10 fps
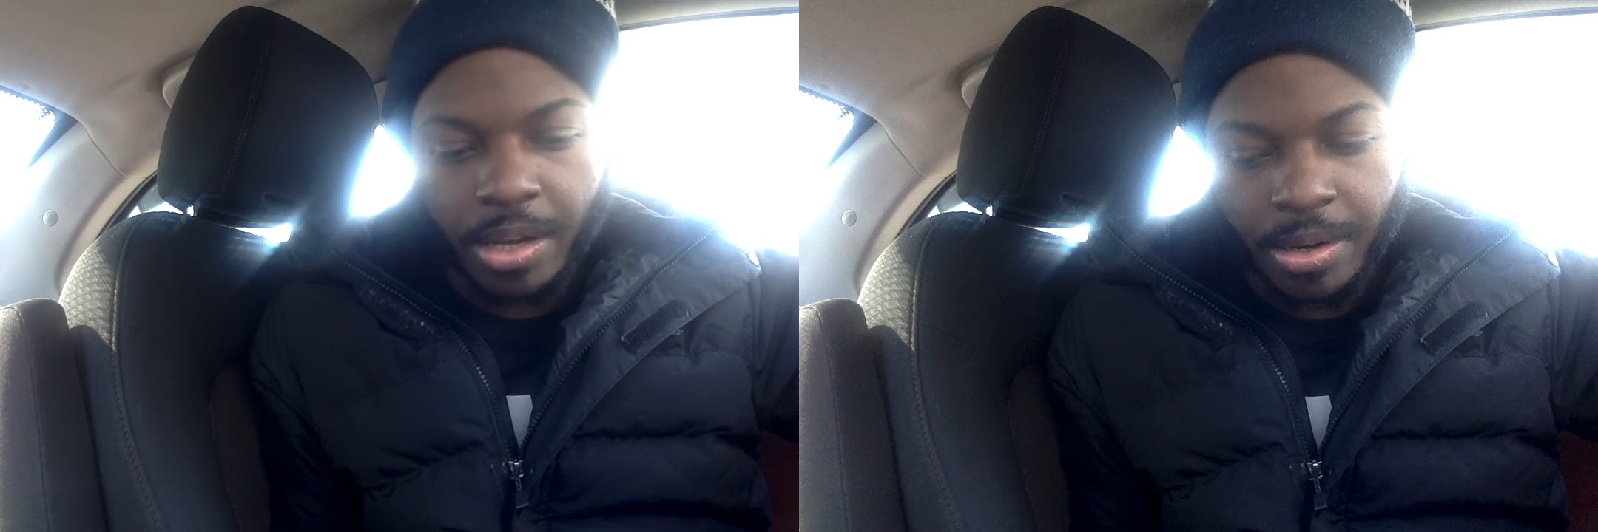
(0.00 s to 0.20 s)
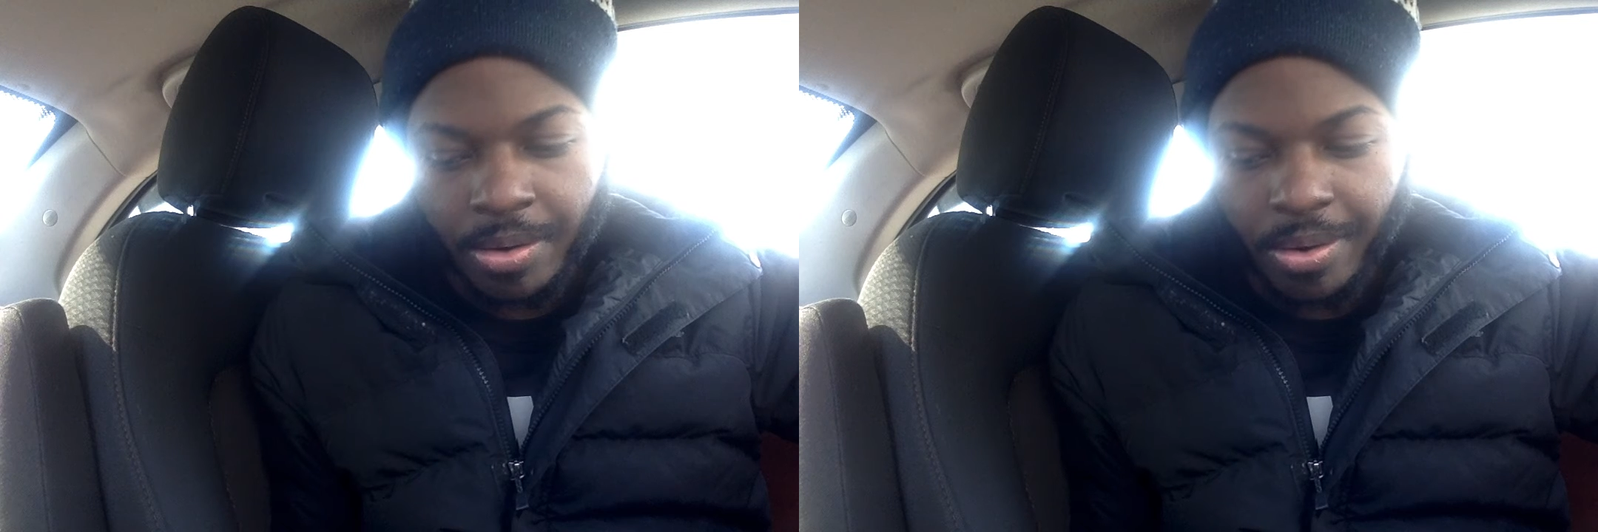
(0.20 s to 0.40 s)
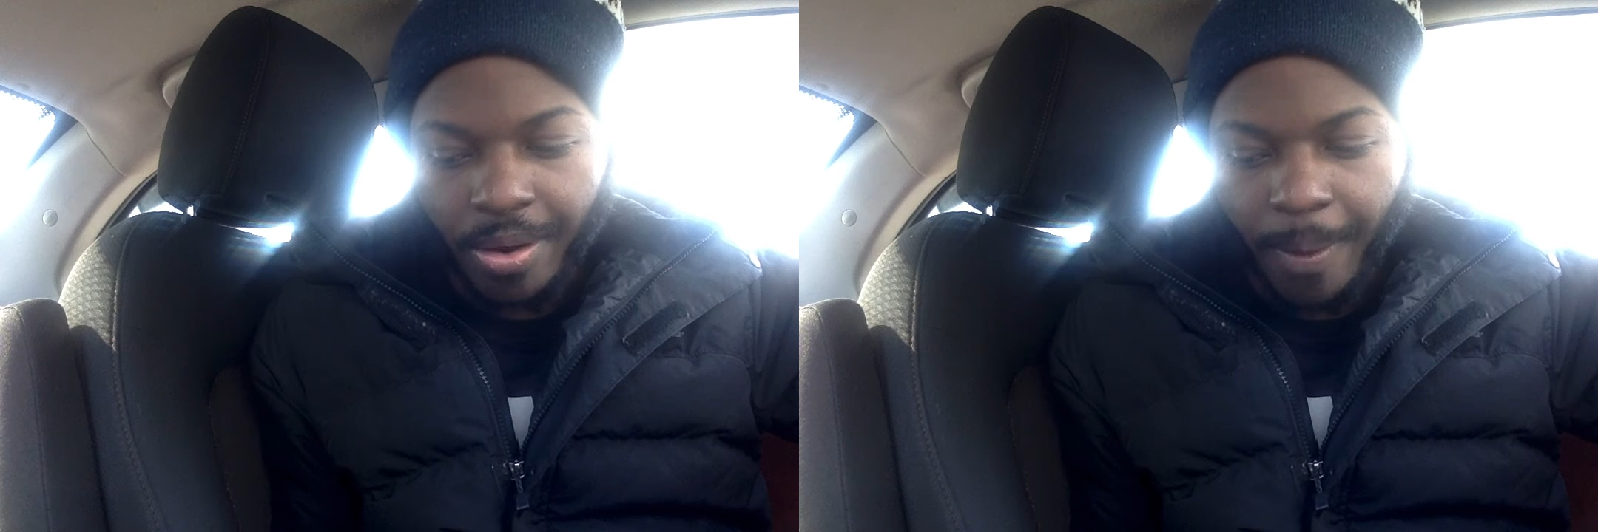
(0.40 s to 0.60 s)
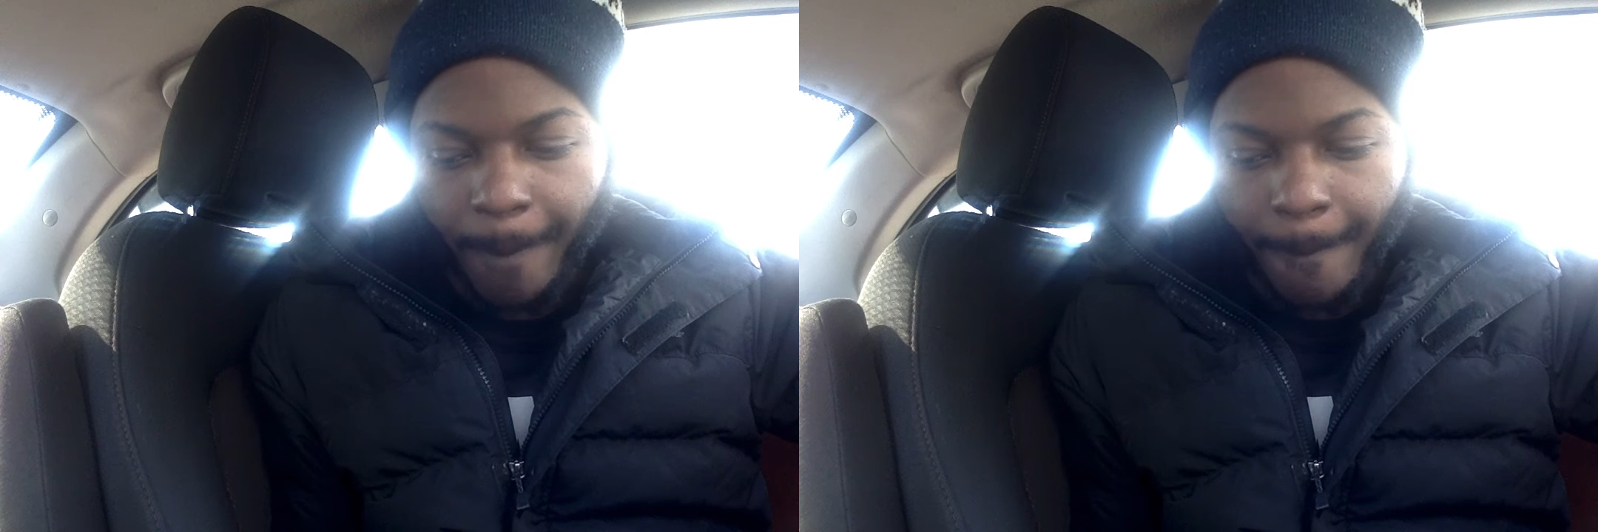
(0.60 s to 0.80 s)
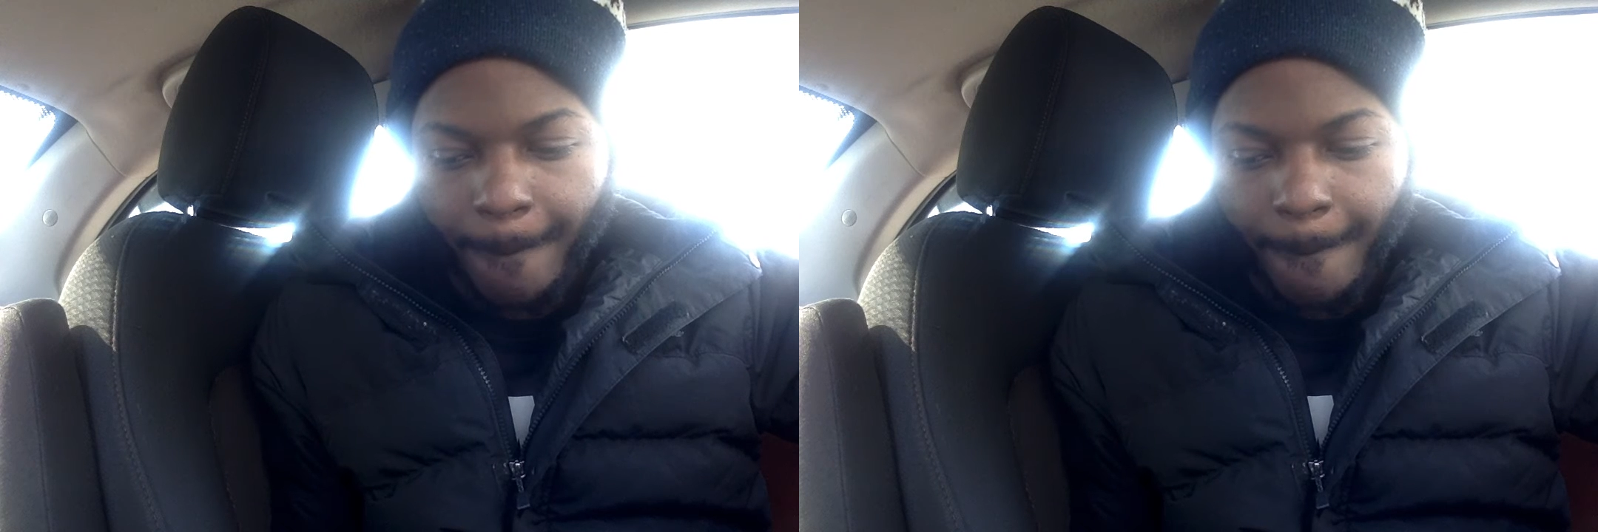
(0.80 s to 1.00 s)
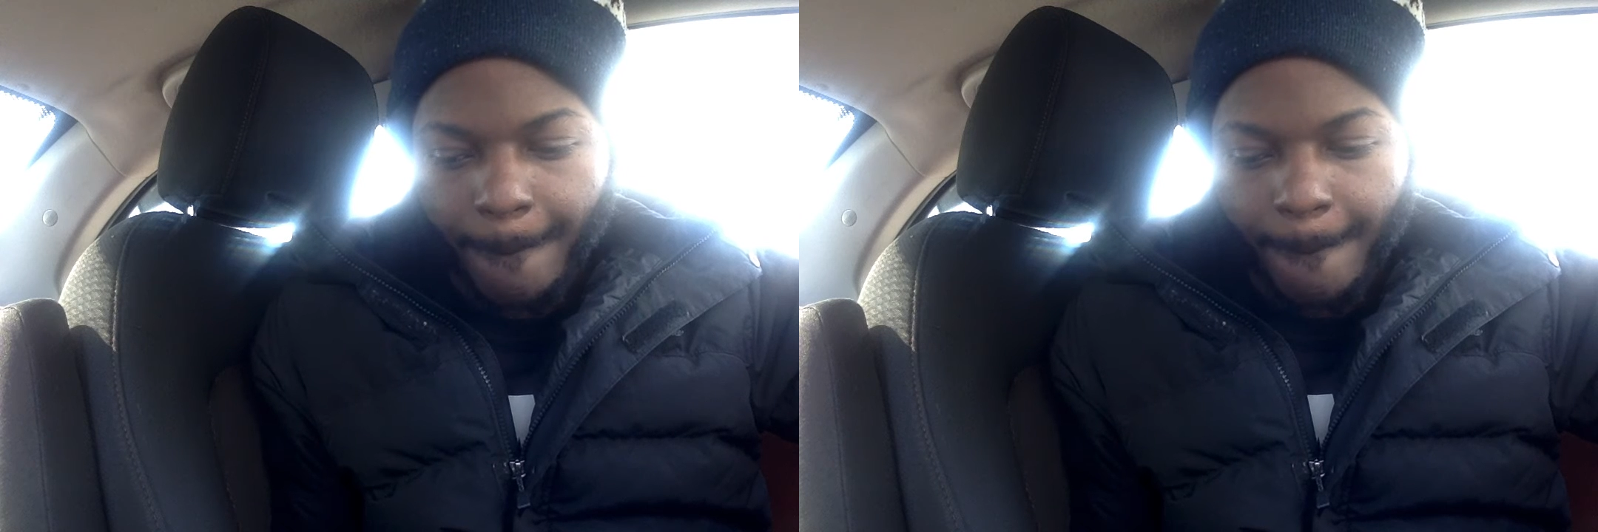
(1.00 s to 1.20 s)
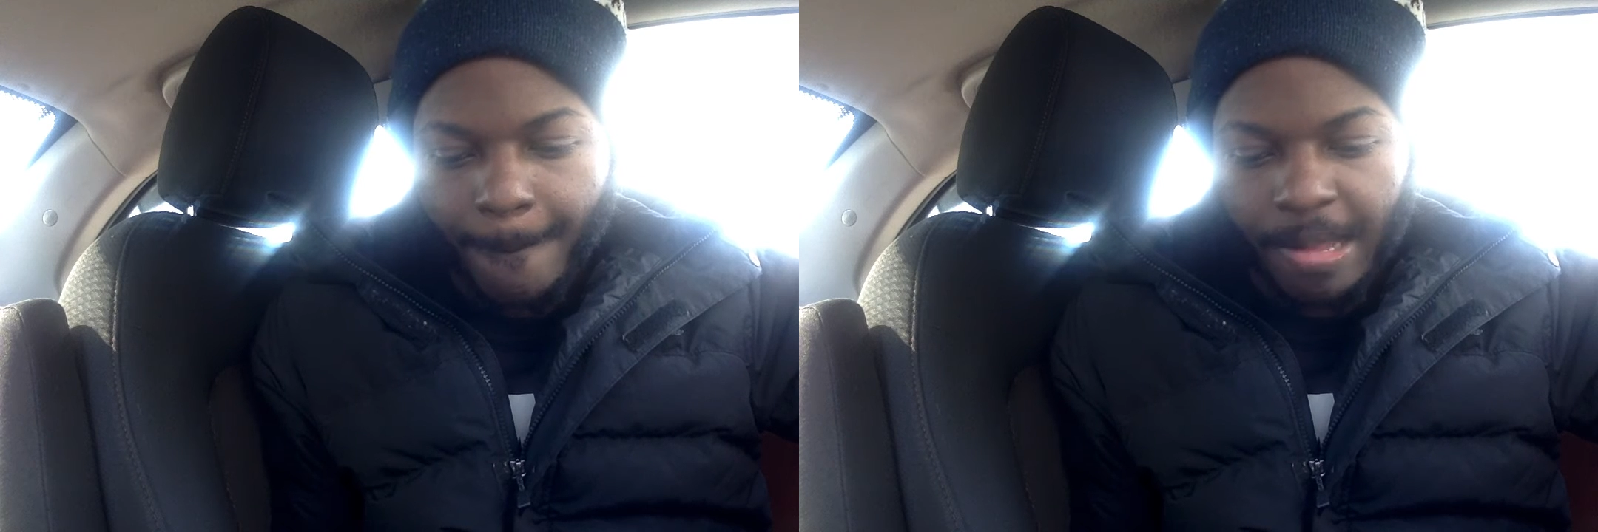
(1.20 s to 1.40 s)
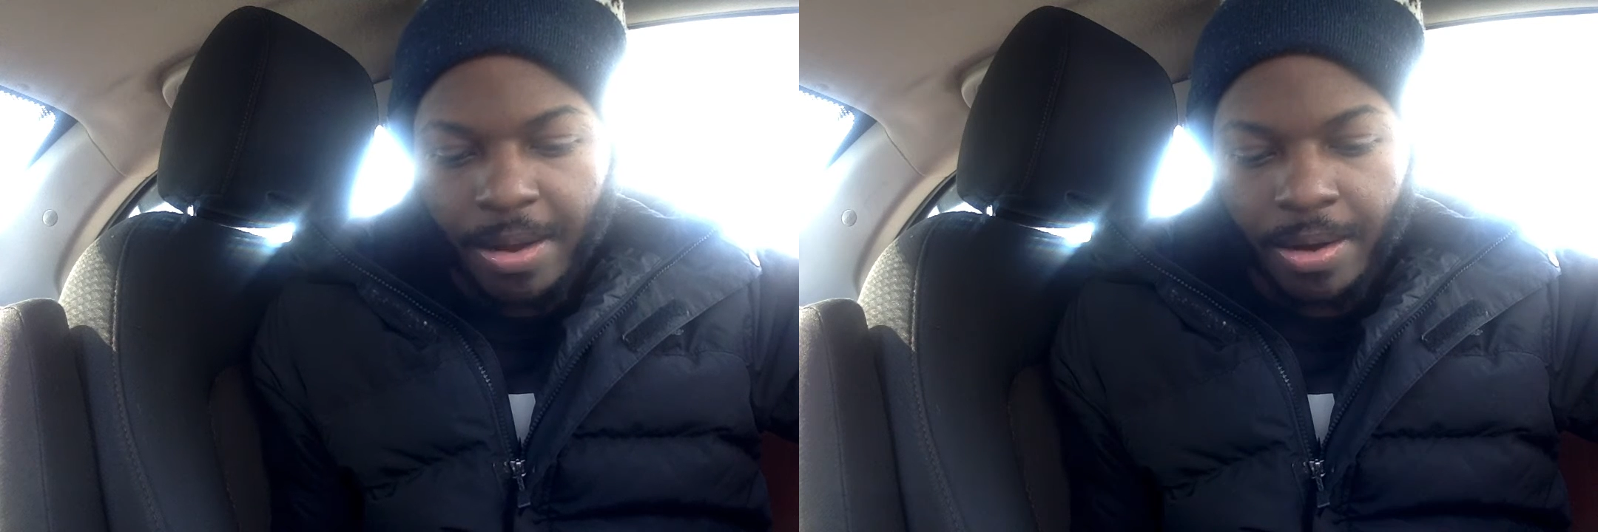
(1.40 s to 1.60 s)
end. All